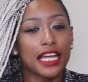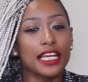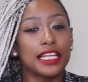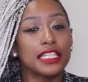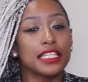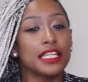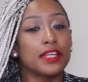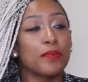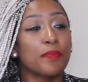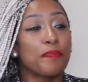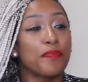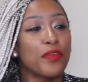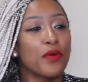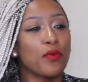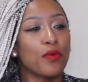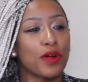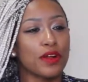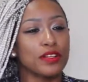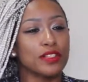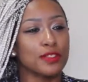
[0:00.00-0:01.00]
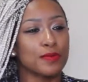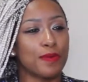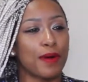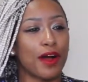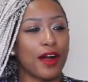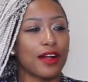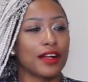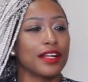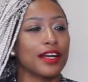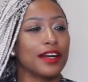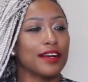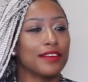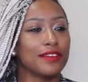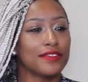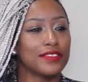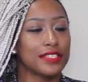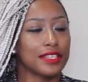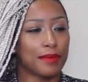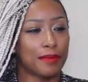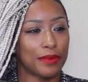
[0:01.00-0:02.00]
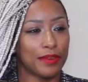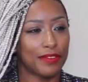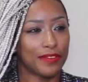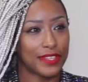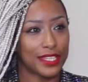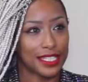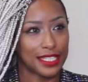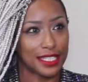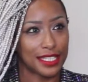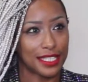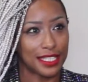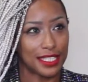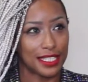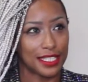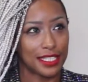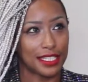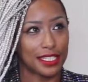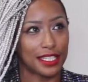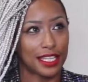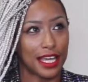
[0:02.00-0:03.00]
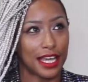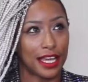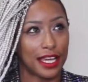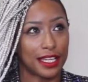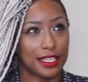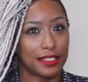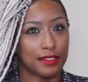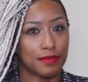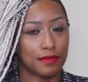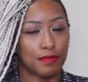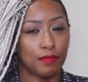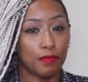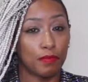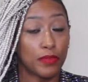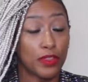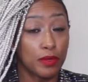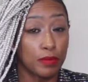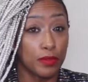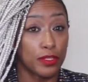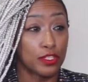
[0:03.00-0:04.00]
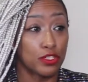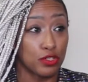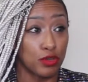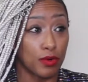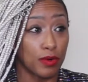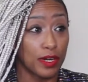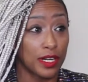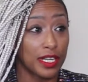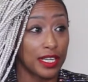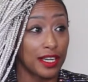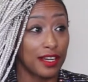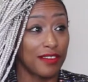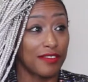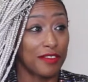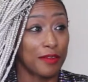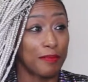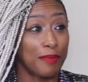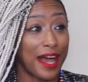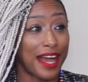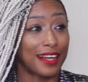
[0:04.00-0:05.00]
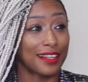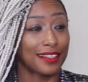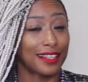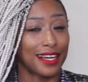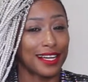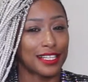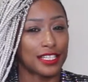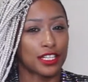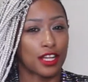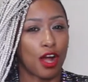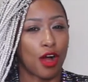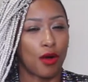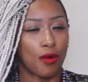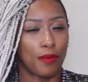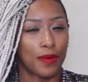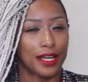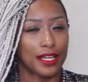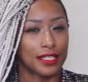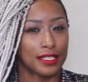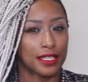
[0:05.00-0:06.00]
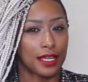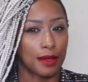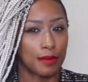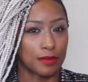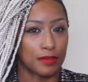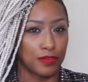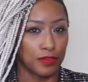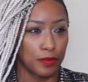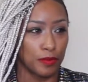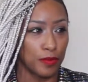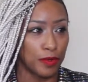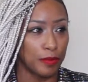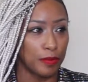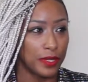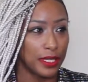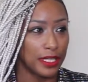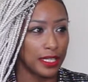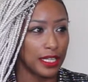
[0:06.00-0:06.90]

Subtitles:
the worst part of some of this is that the majority of the backlash always comes from women.